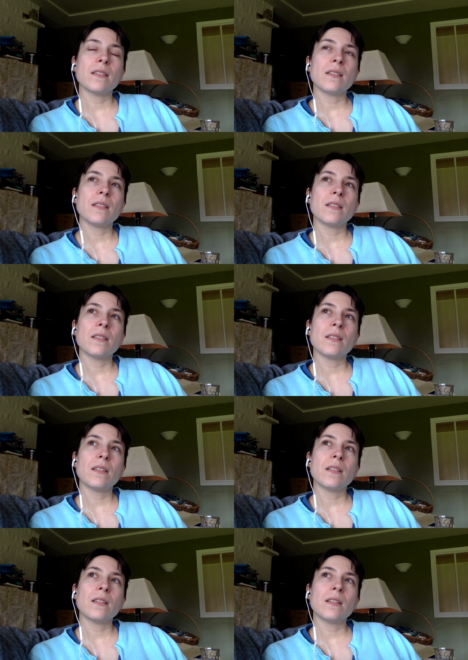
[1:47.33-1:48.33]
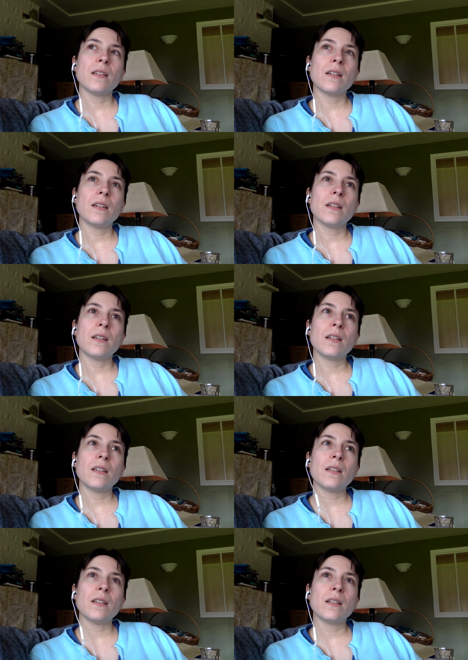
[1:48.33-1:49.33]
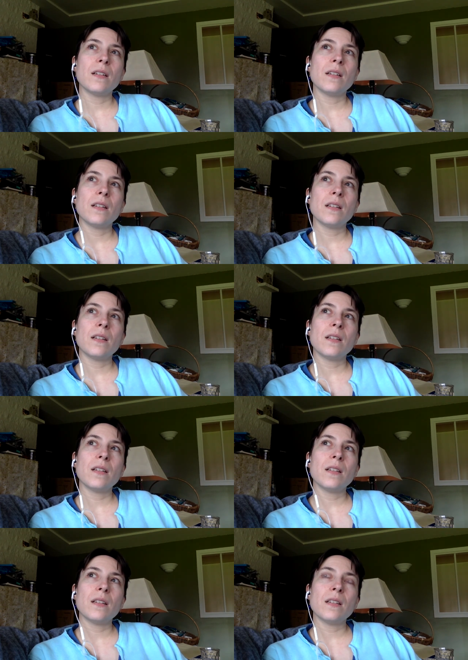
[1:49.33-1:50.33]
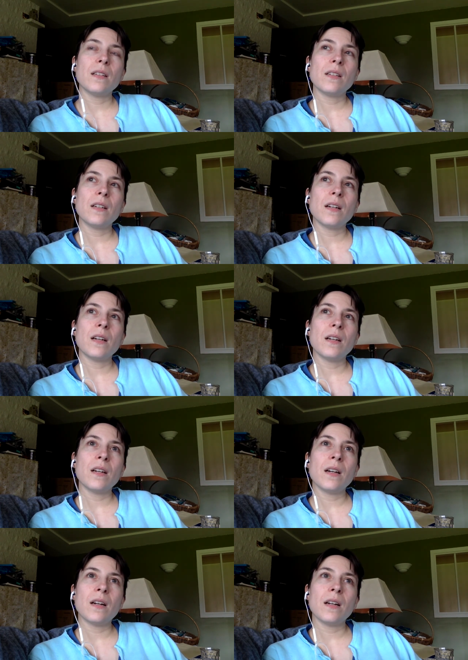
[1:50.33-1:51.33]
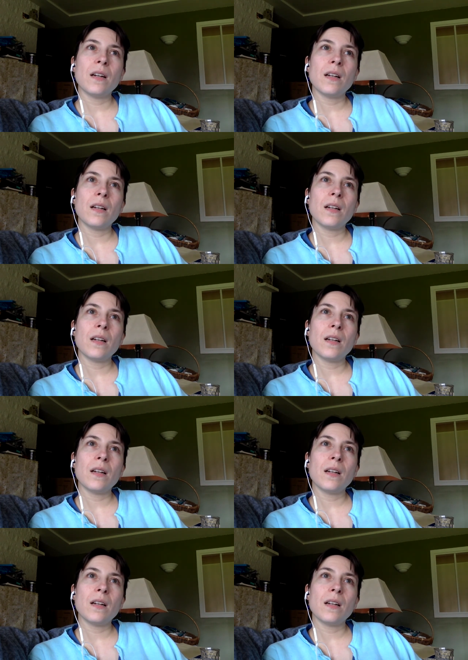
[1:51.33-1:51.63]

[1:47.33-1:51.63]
[no speech]